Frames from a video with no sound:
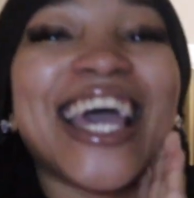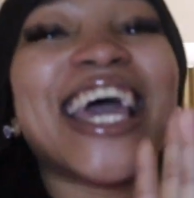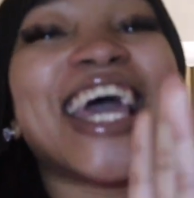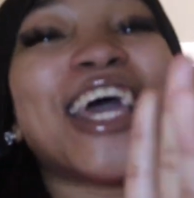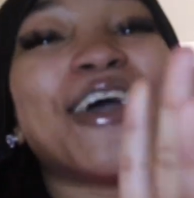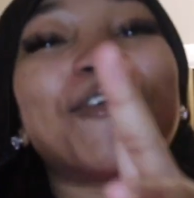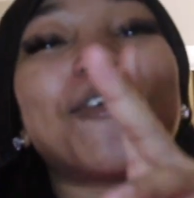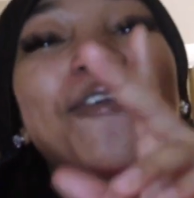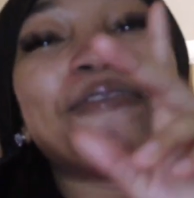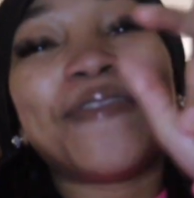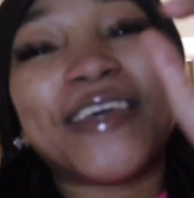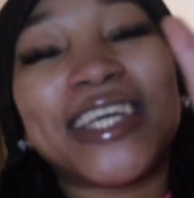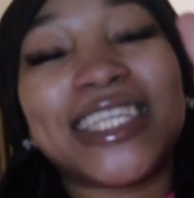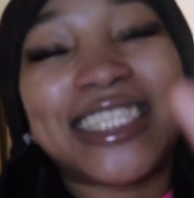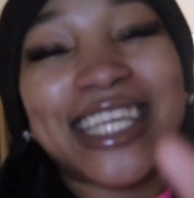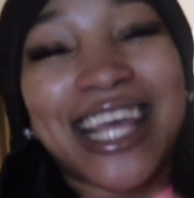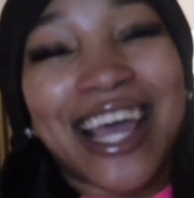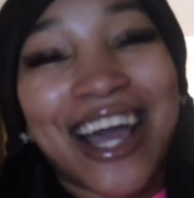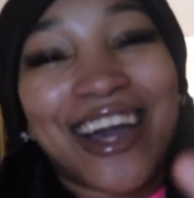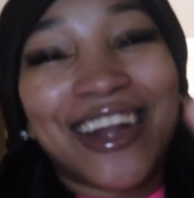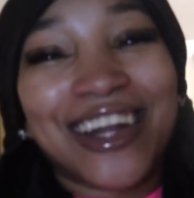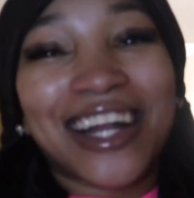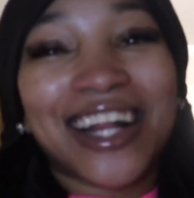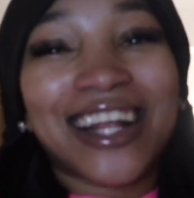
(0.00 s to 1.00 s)
It will be
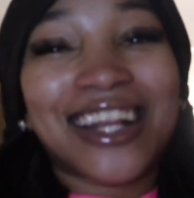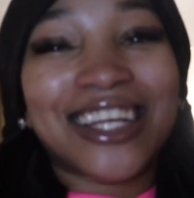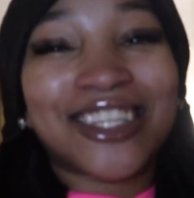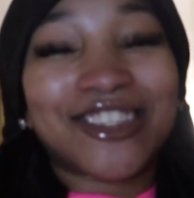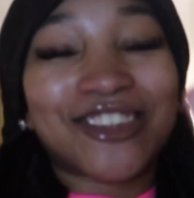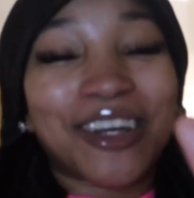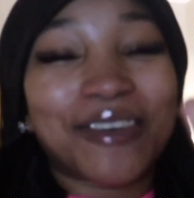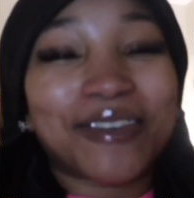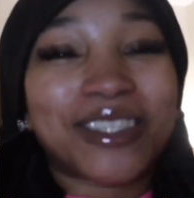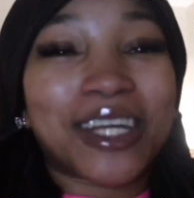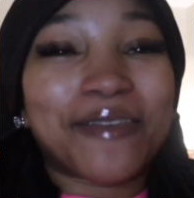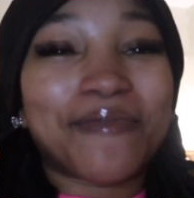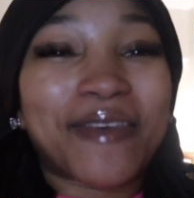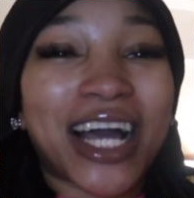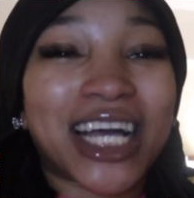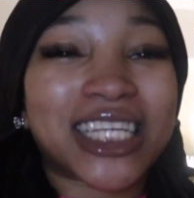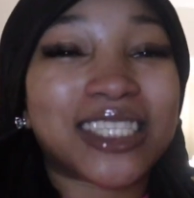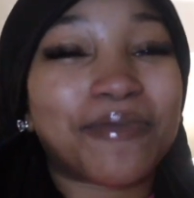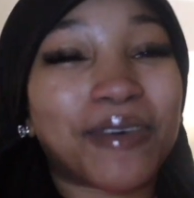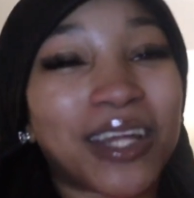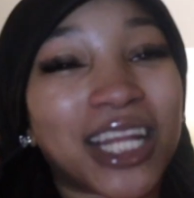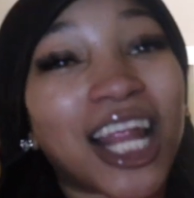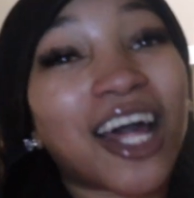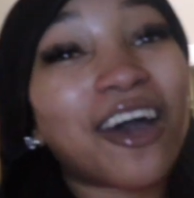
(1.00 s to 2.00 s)
down in the description
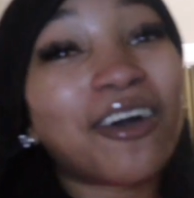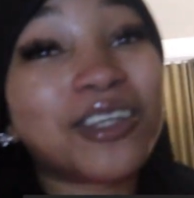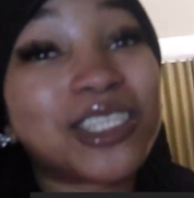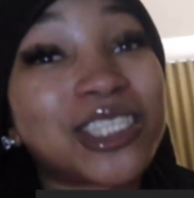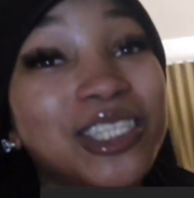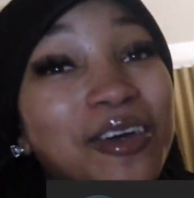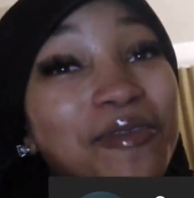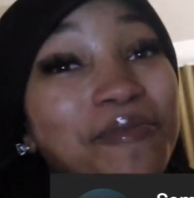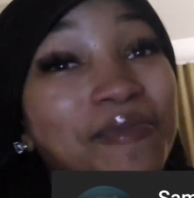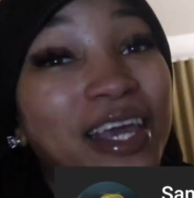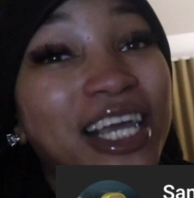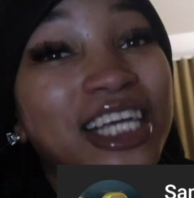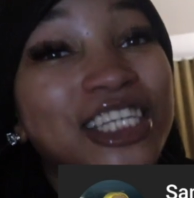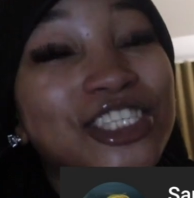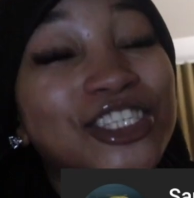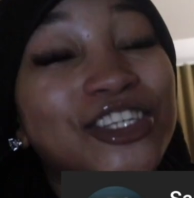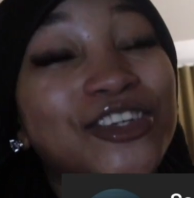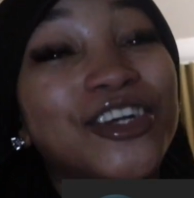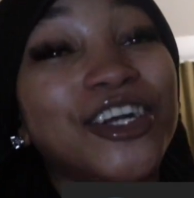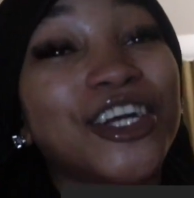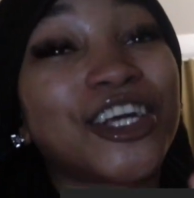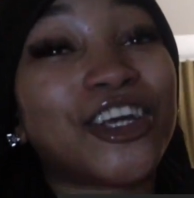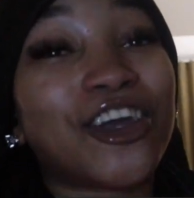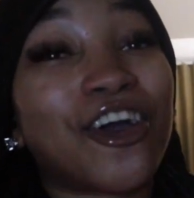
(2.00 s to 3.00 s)
box below, so make
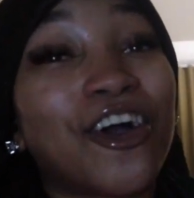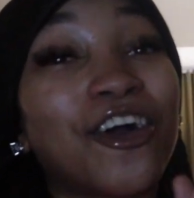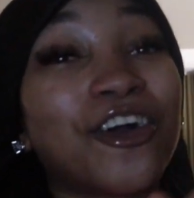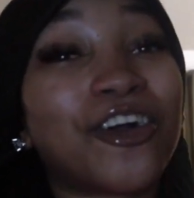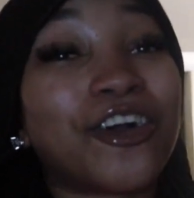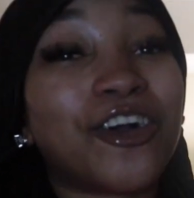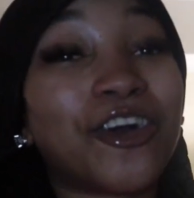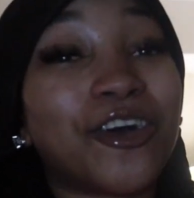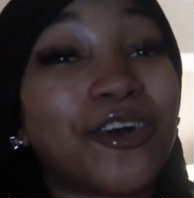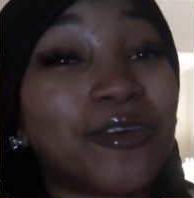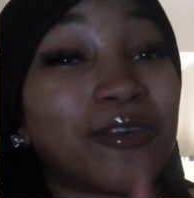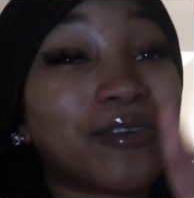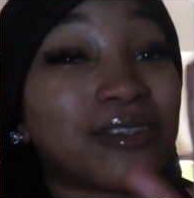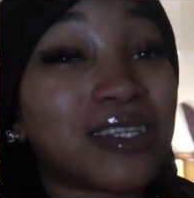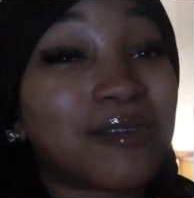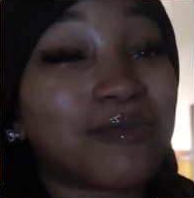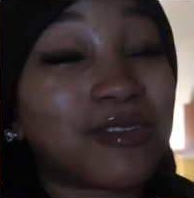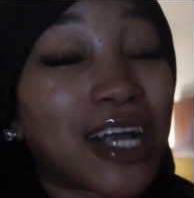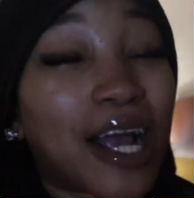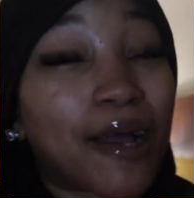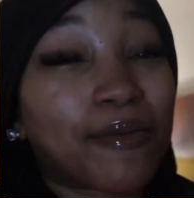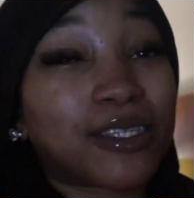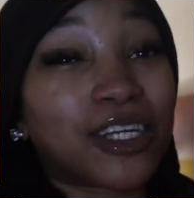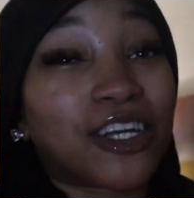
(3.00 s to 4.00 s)
sure y'all go
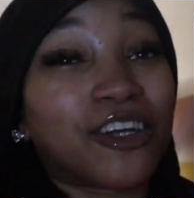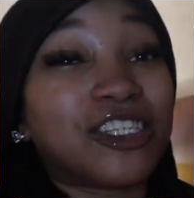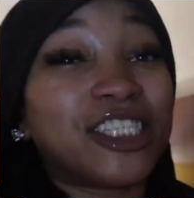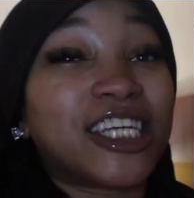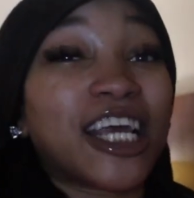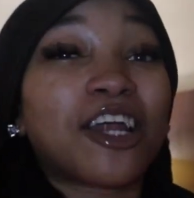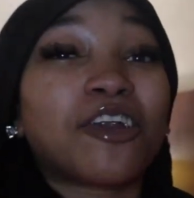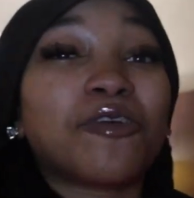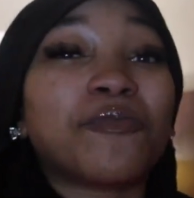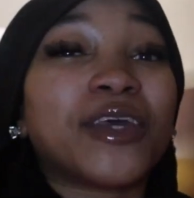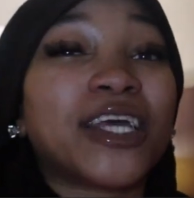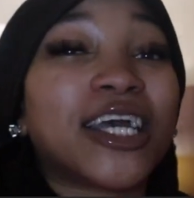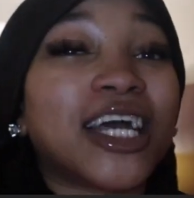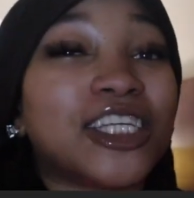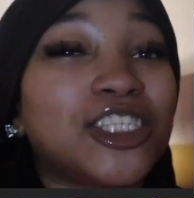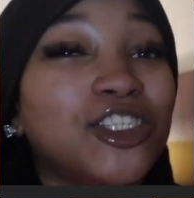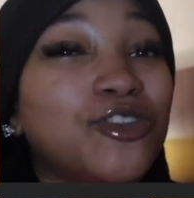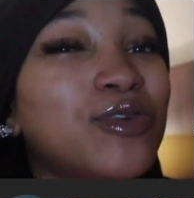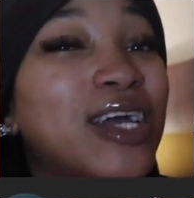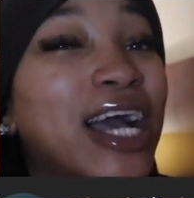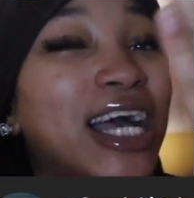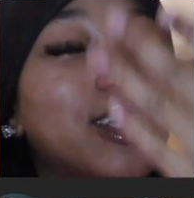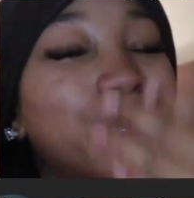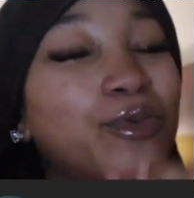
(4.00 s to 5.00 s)
subscribe to her channel because
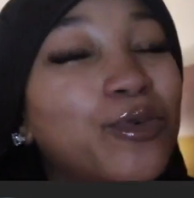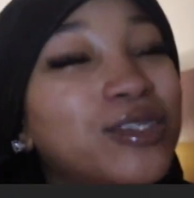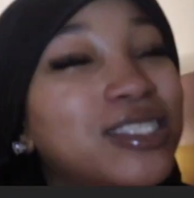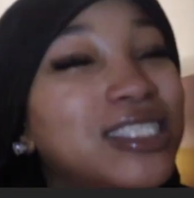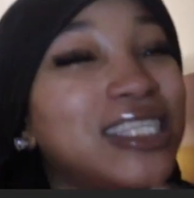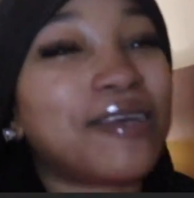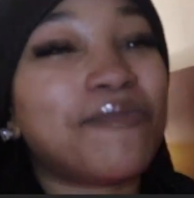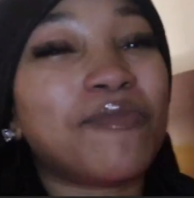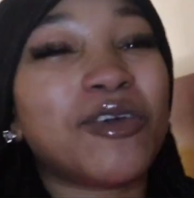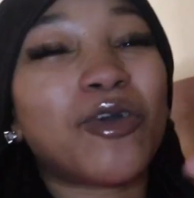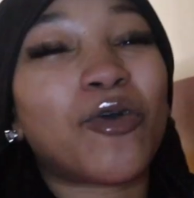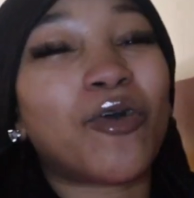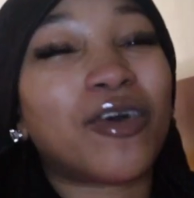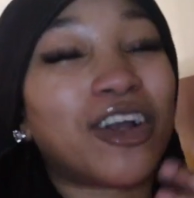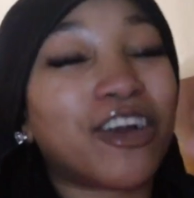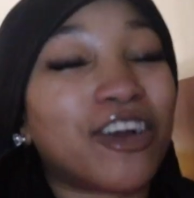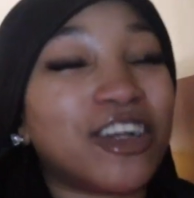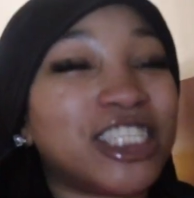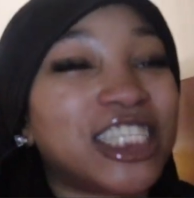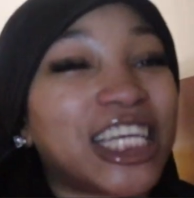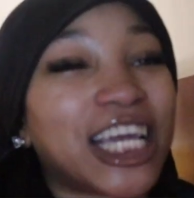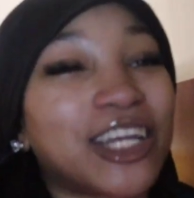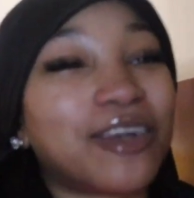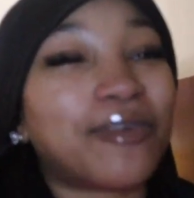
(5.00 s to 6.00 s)
you guys will see me on
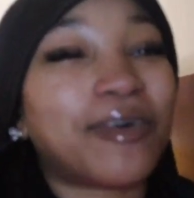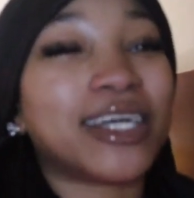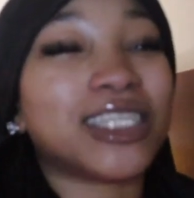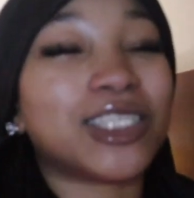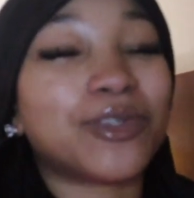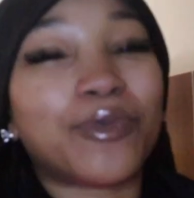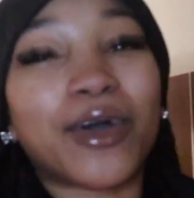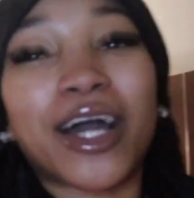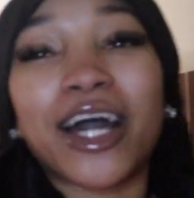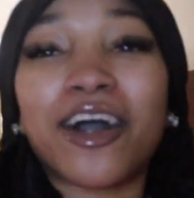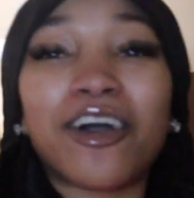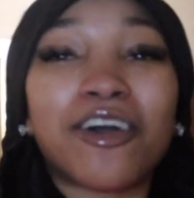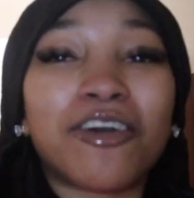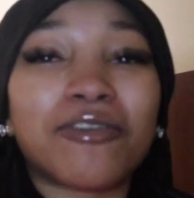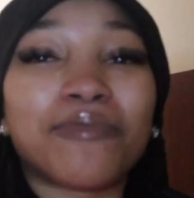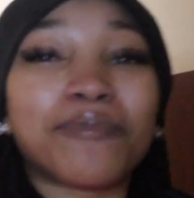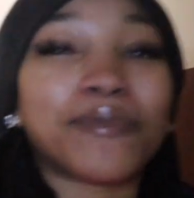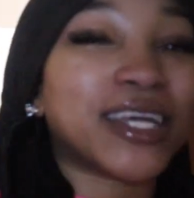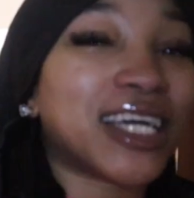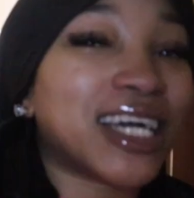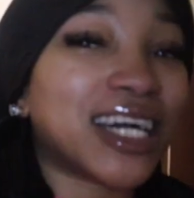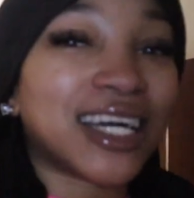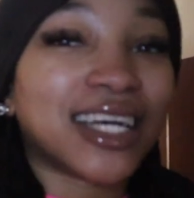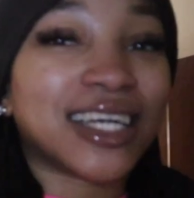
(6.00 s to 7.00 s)
her channel as well
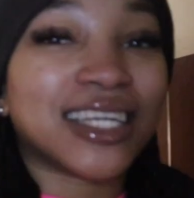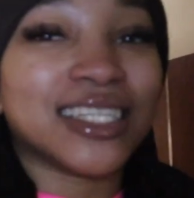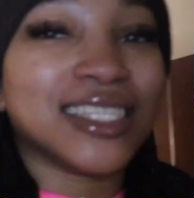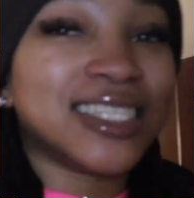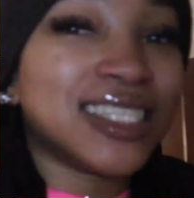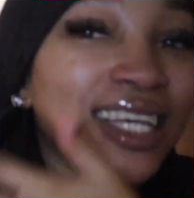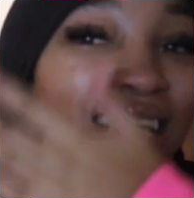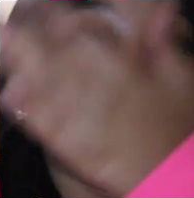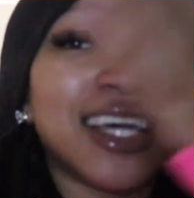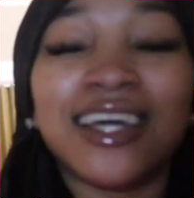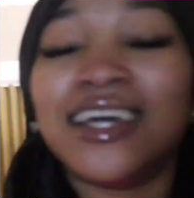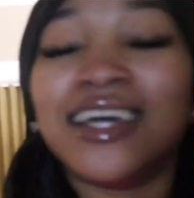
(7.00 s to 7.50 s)
because